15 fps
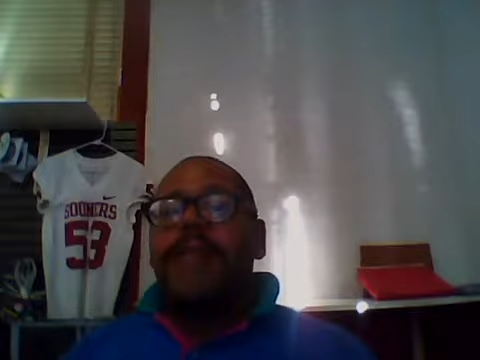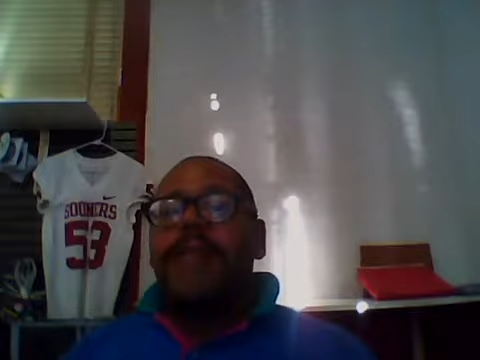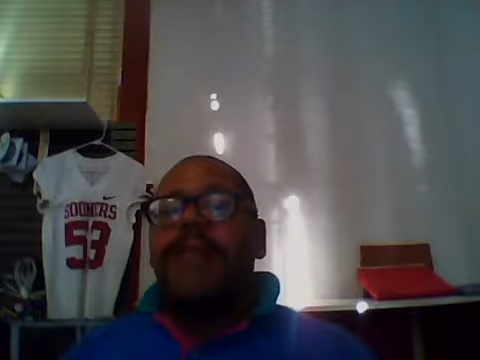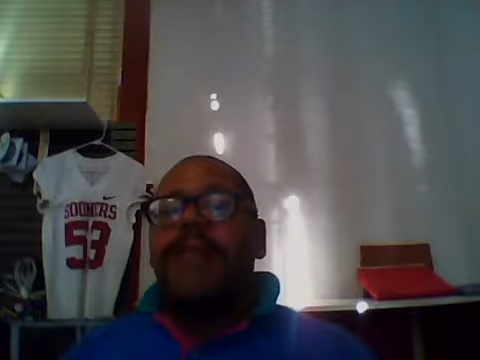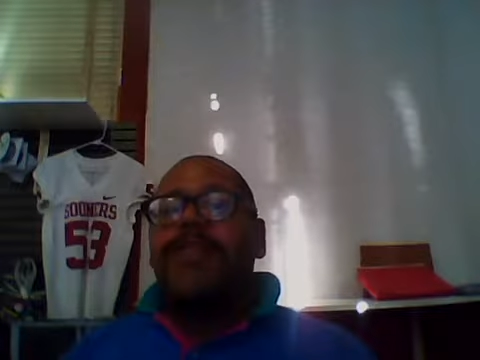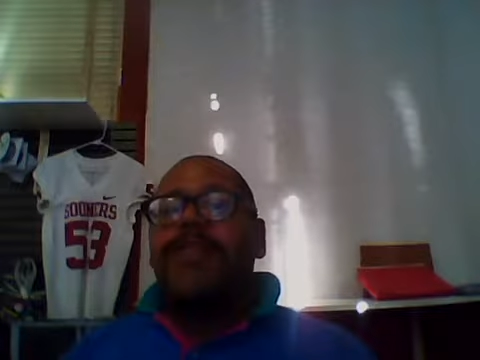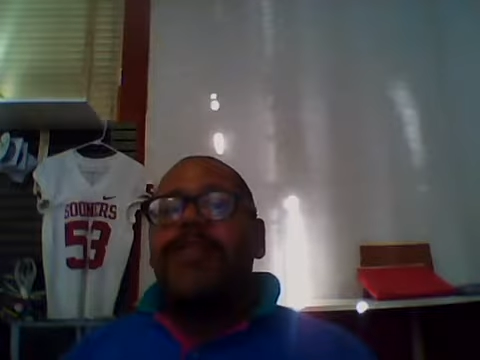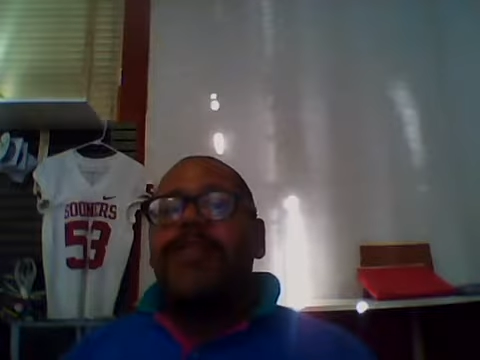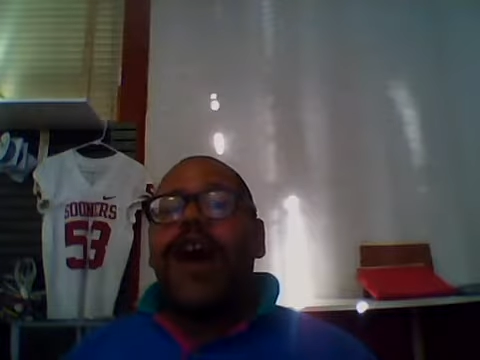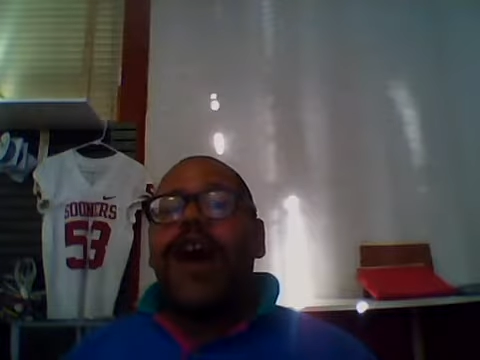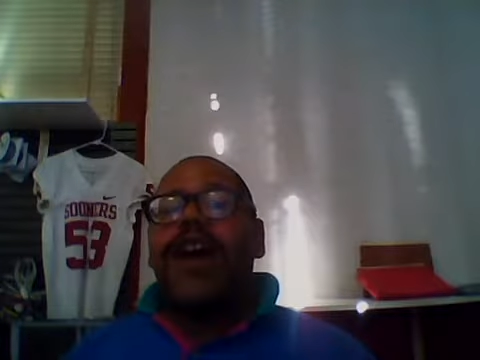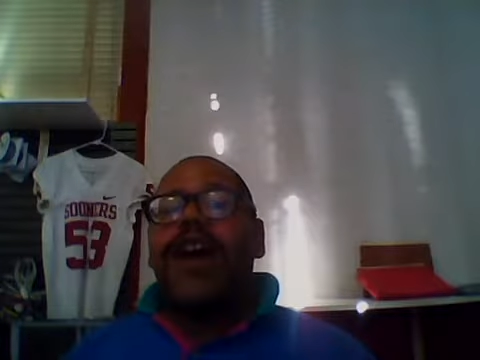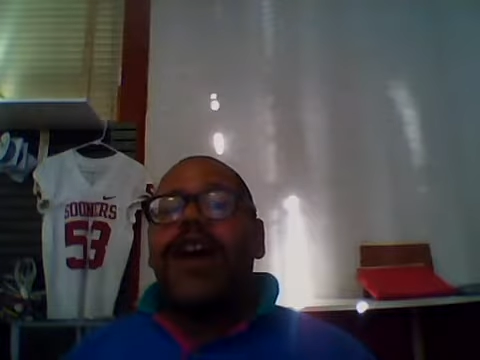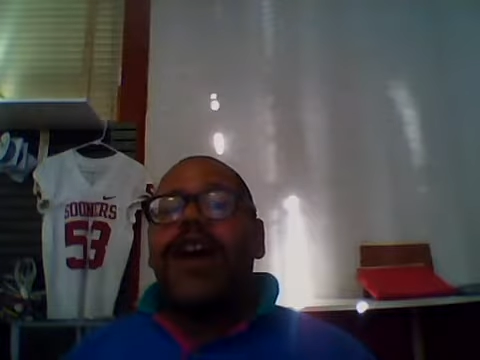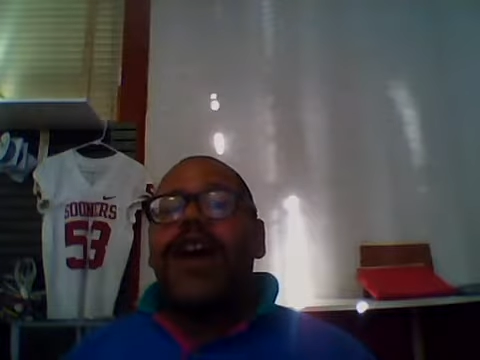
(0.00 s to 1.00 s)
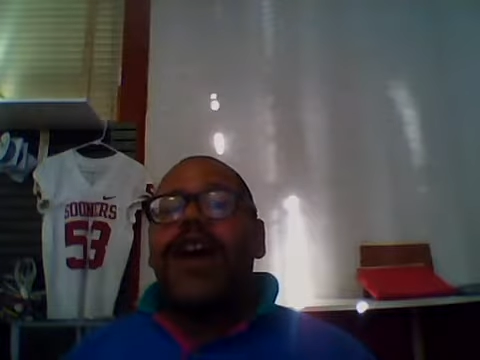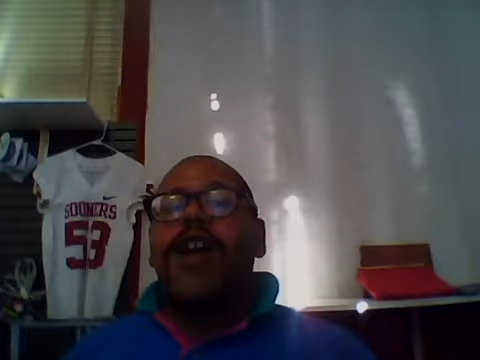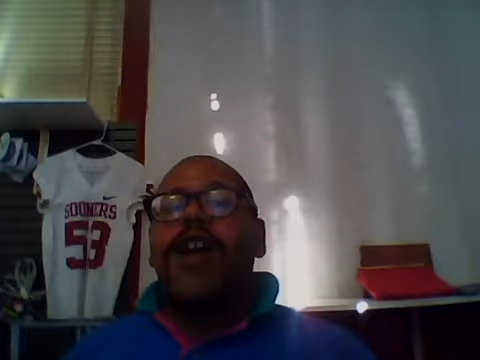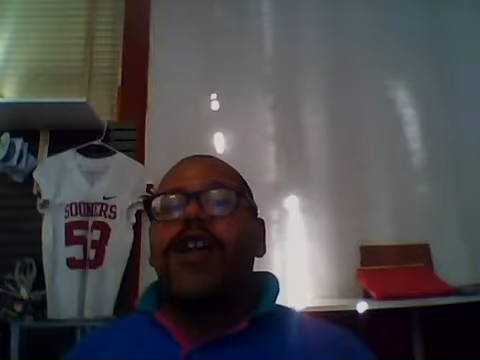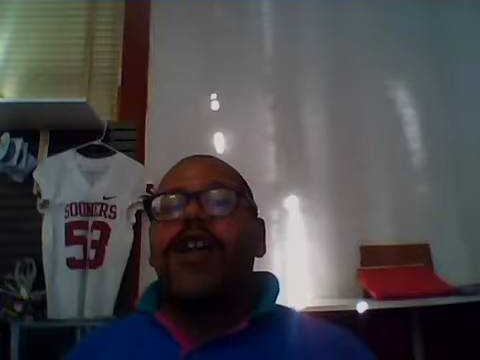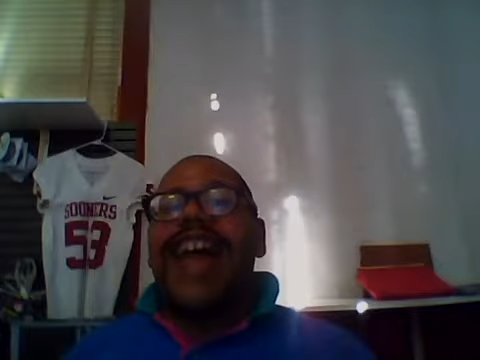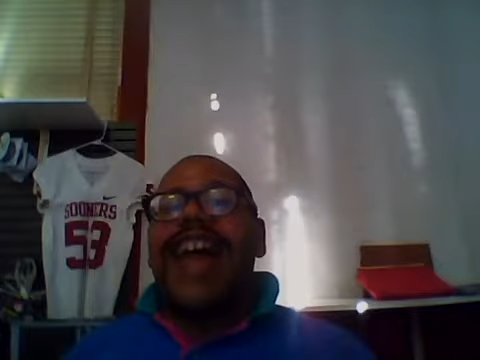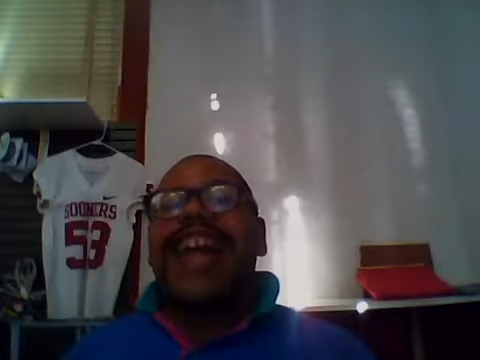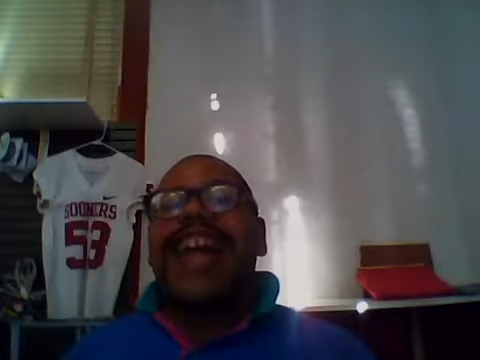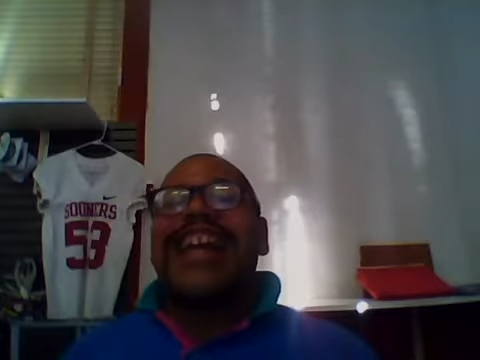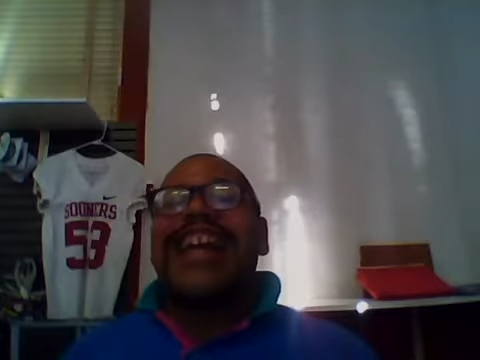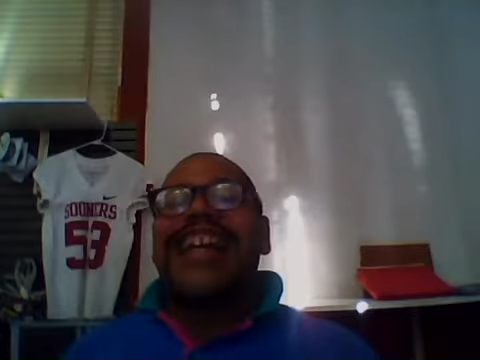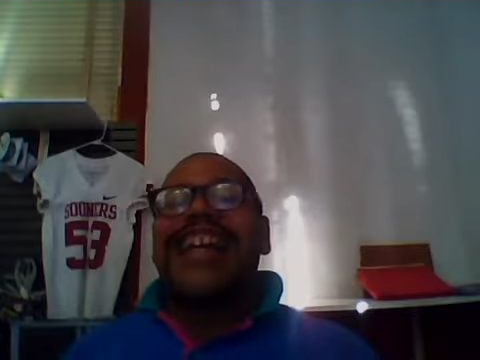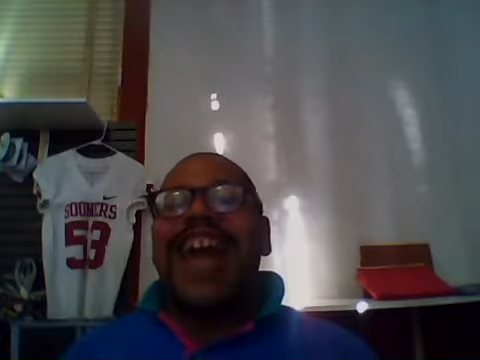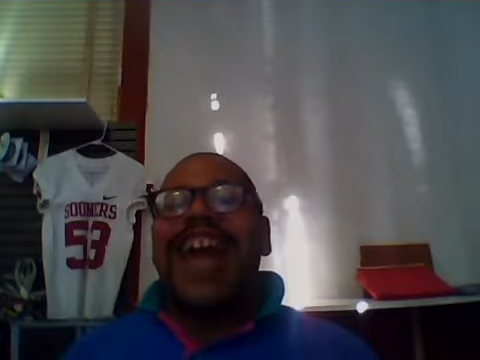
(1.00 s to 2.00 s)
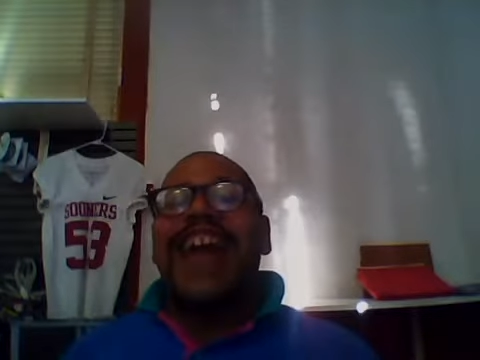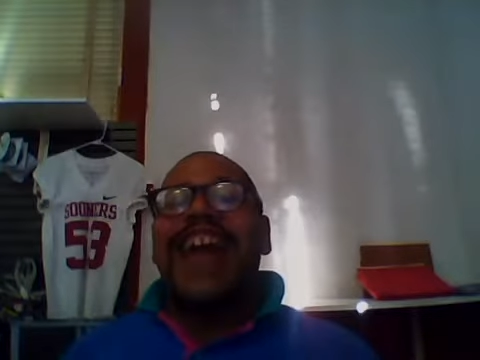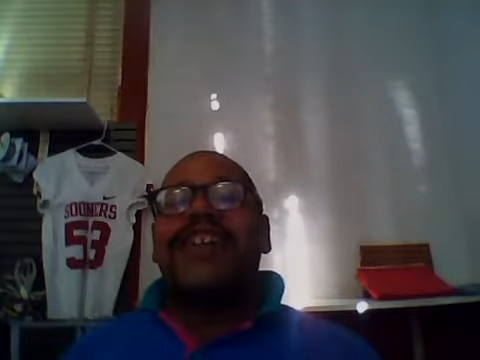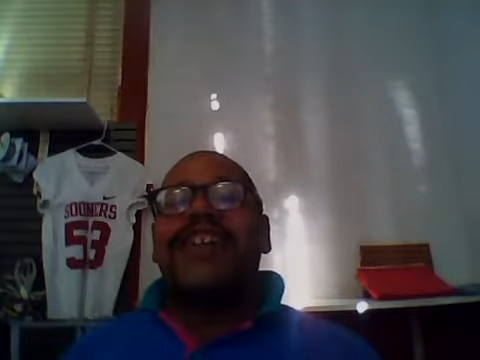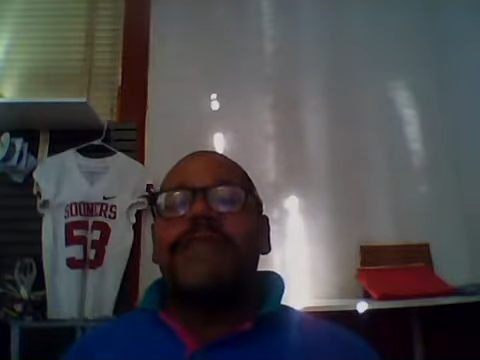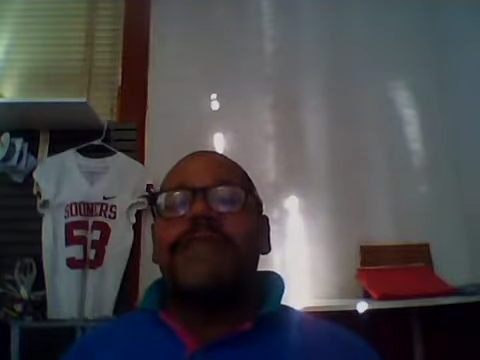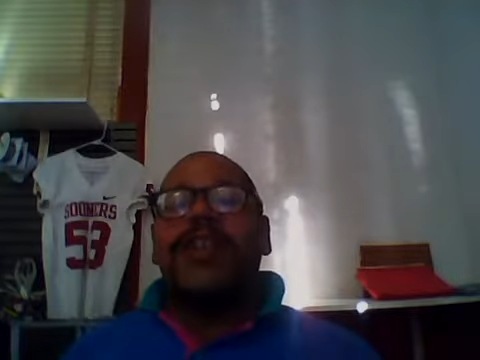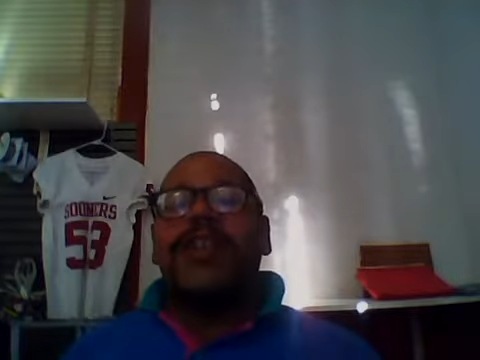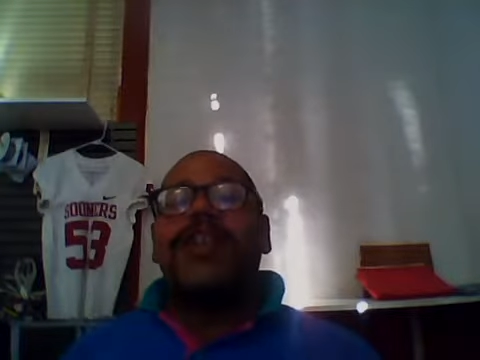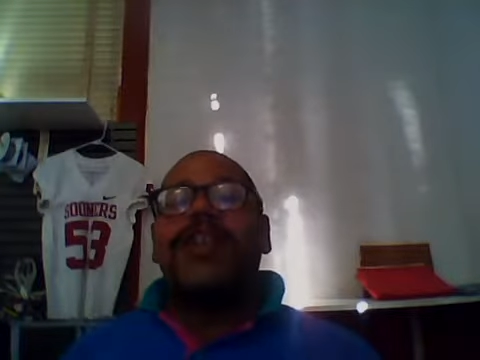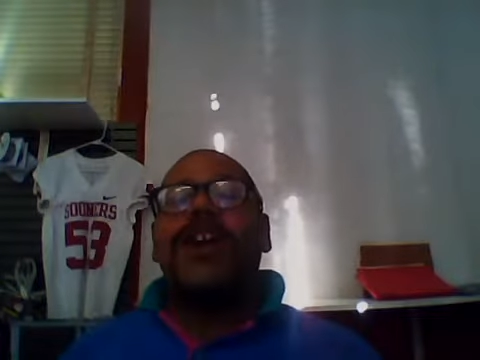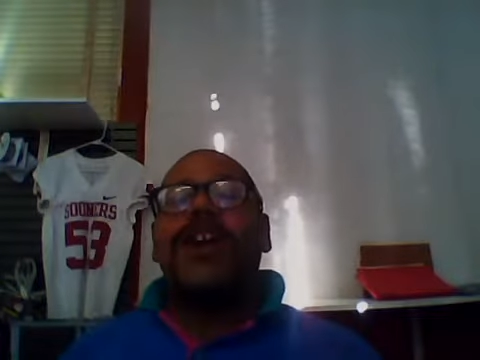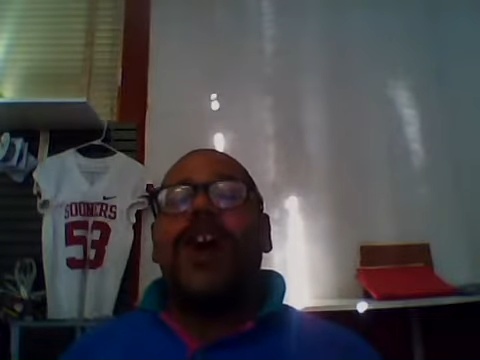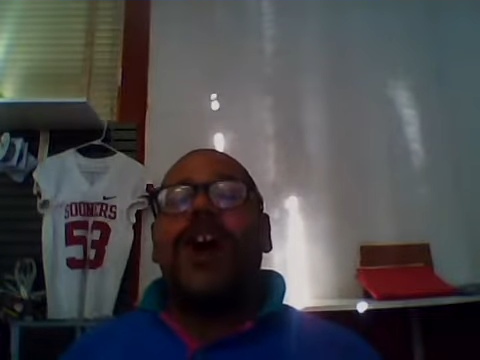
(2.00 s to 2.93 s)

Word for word: but you are like non commissioned